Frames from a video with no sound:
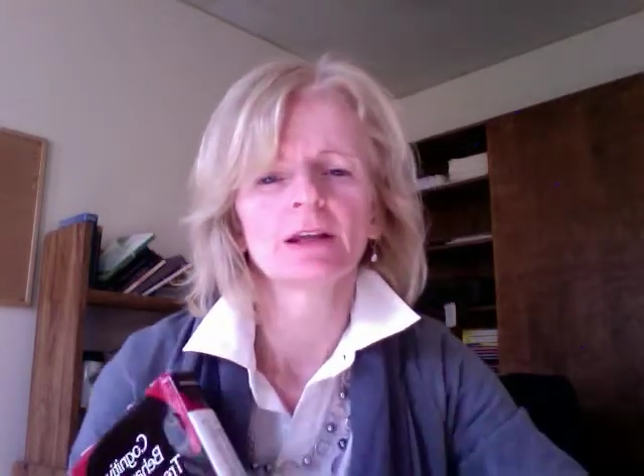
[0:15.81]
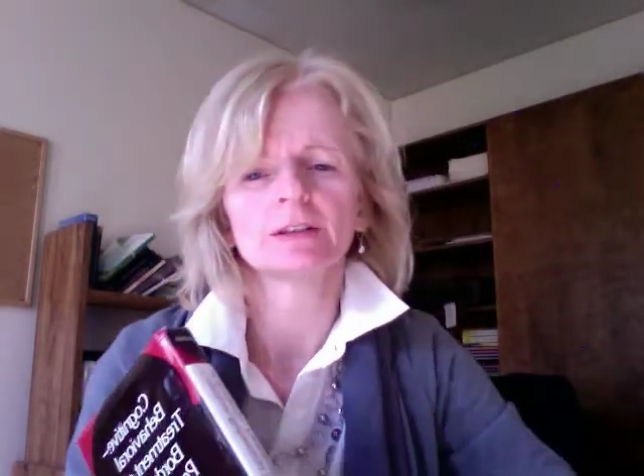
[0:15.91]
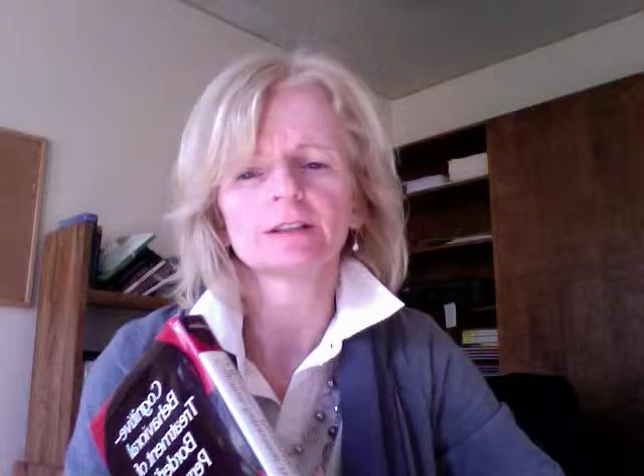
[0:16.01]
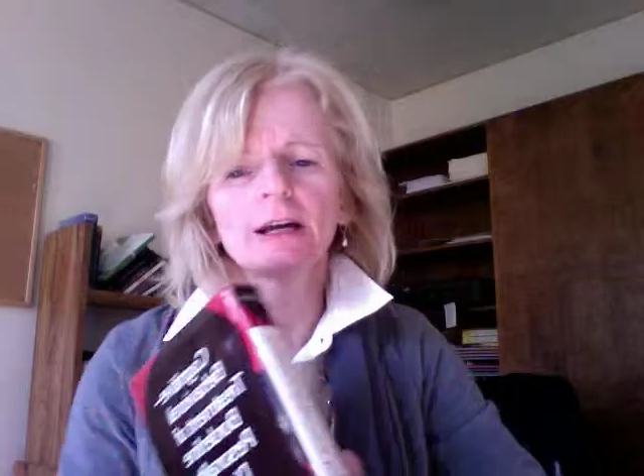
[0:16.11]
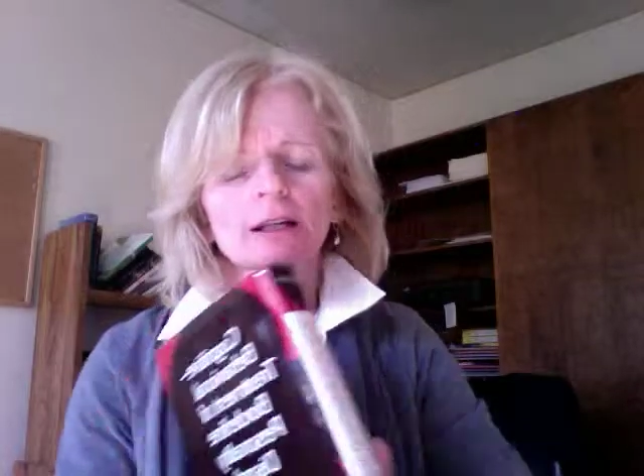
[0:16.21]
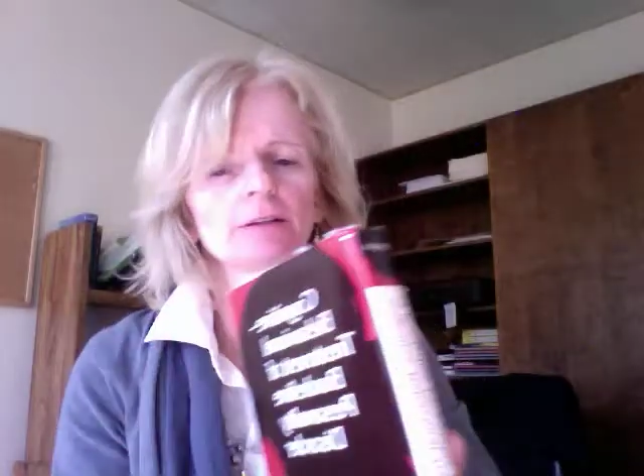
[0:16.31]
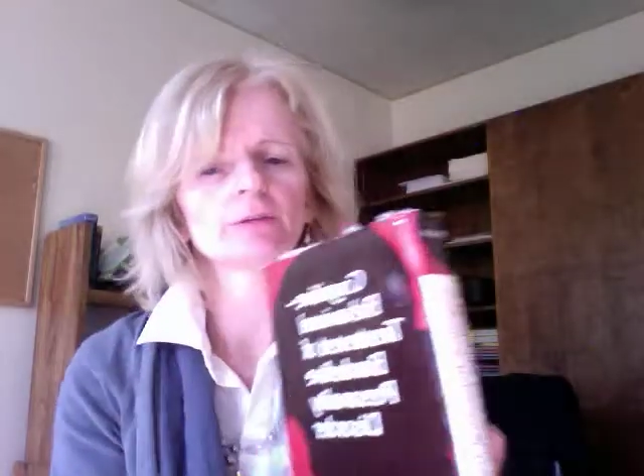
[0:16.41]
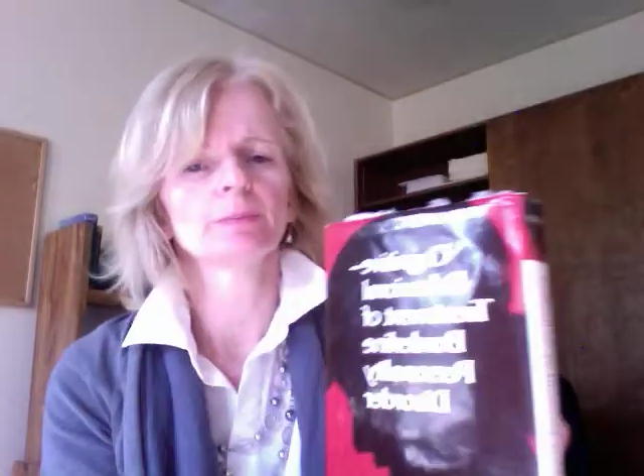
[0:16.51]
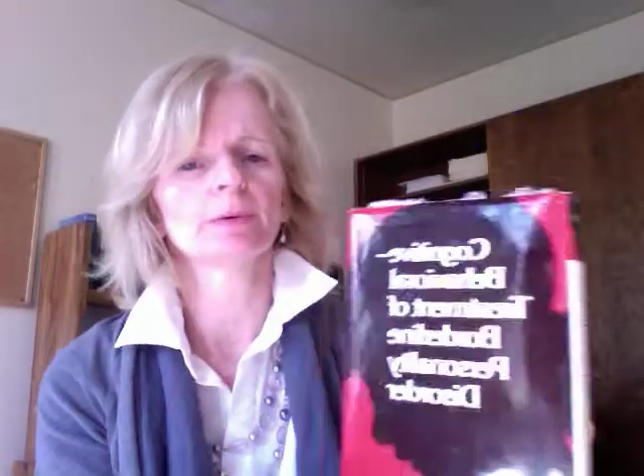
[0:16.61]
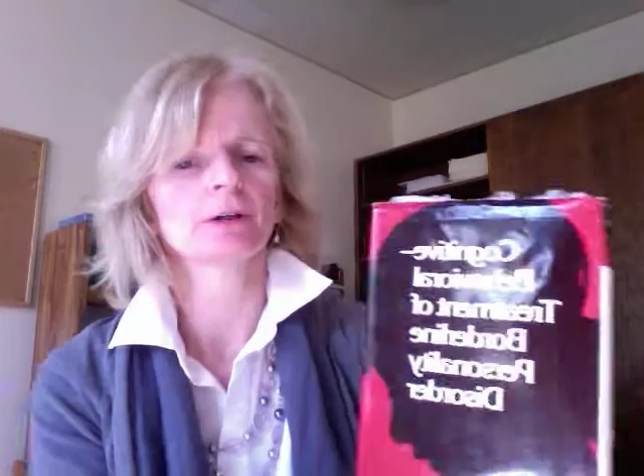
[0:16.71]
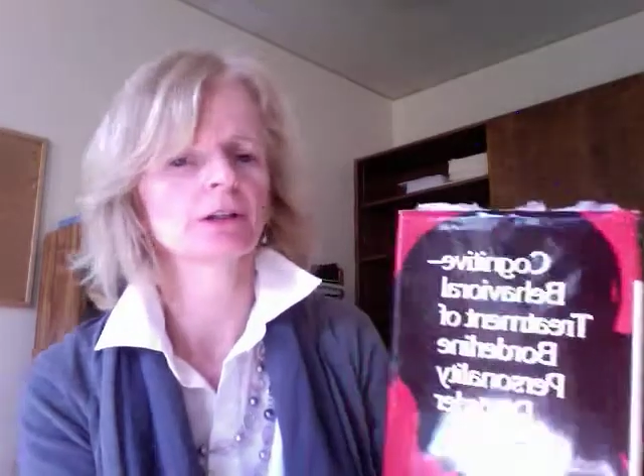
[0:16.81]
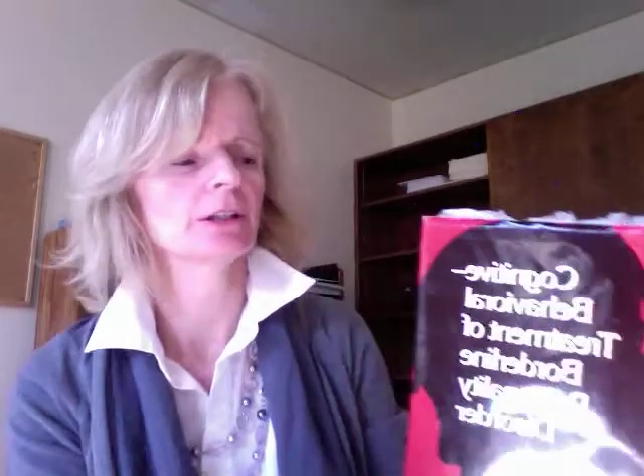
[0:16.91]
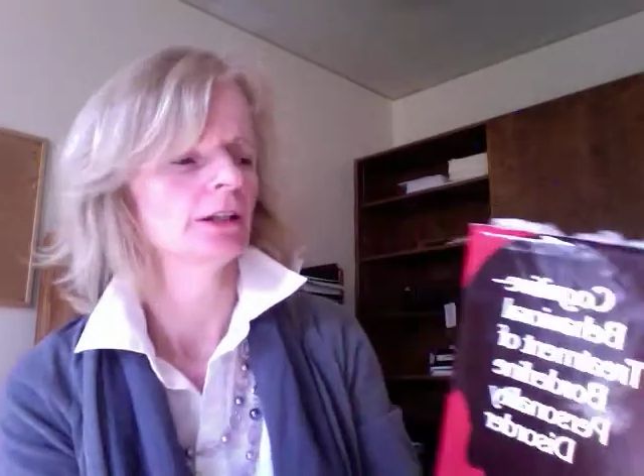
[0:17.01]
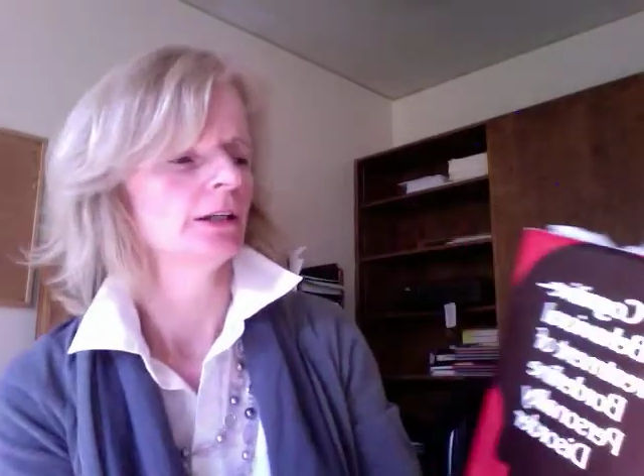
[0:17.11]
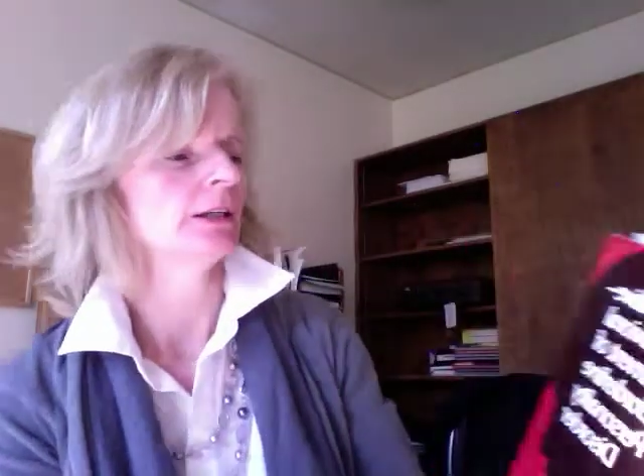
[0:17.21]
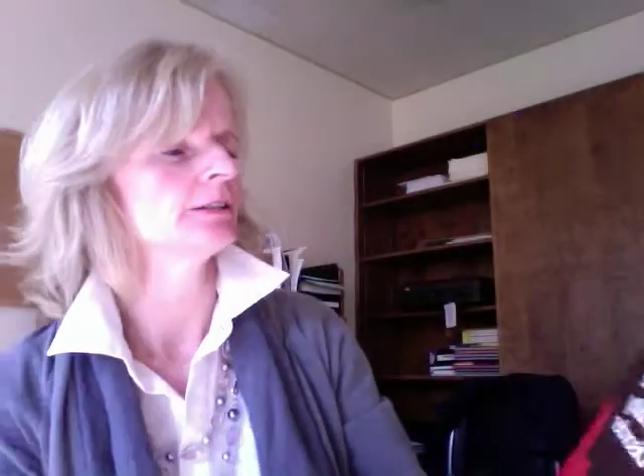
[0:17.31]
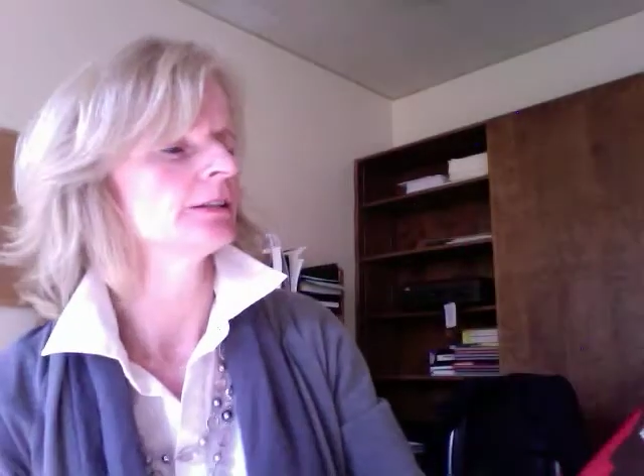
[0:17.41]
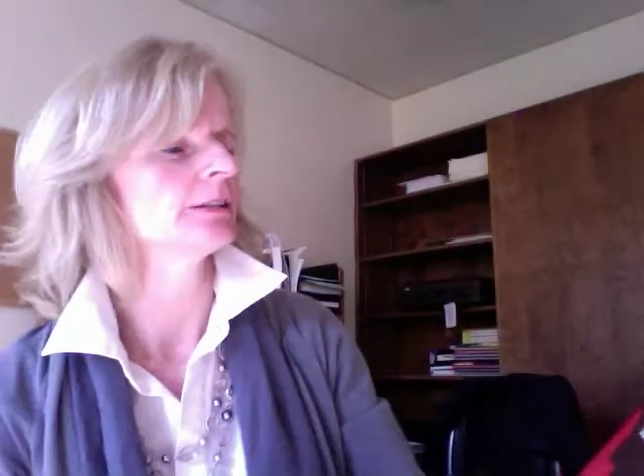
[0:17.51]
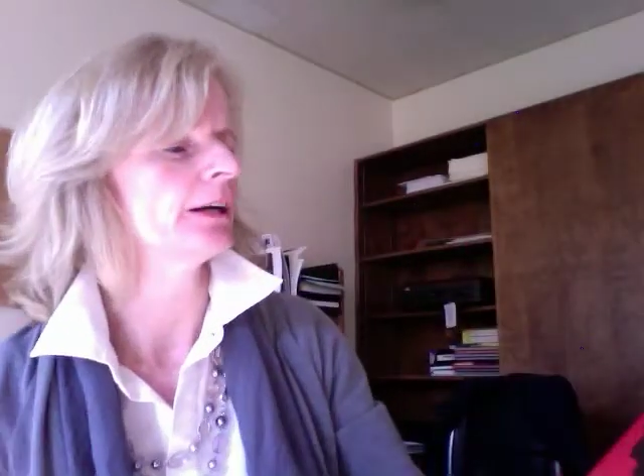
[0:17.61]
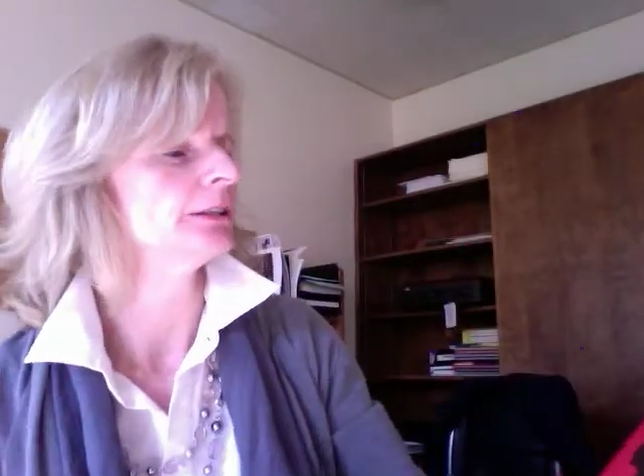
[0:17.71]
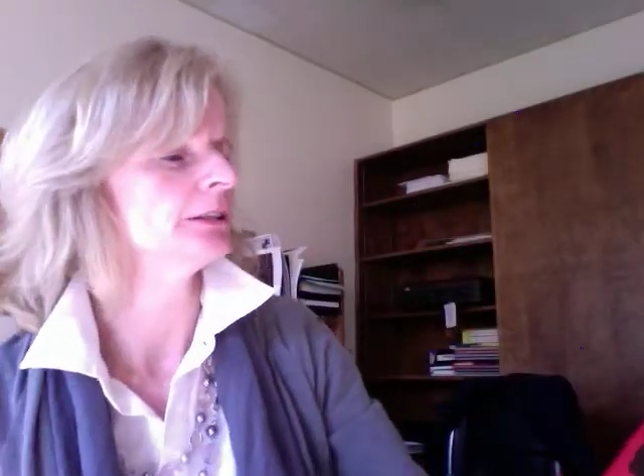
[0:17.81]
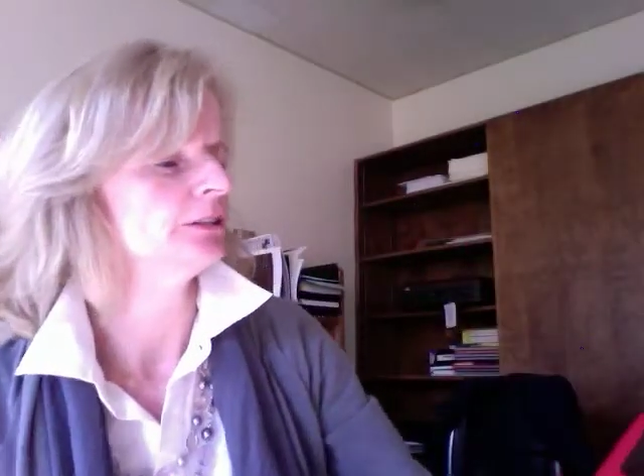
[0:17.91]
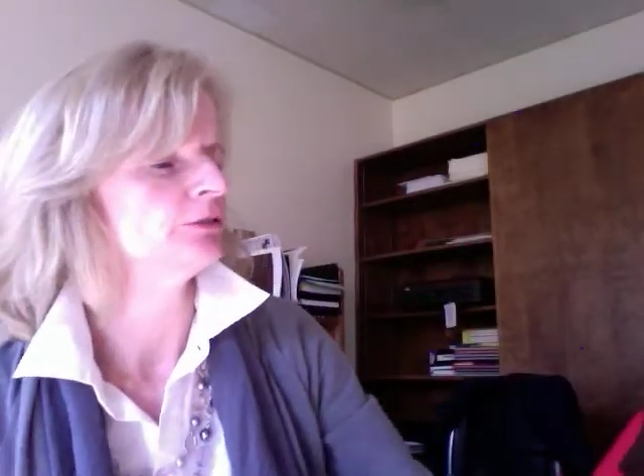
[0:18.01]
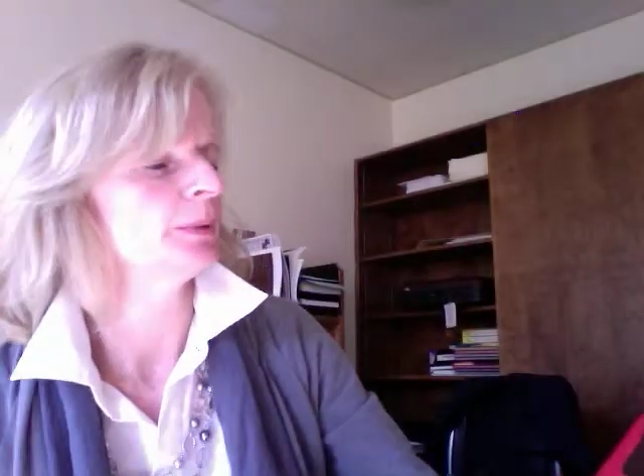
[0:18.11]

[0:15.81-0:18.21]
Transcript: The title of the book is Cognitive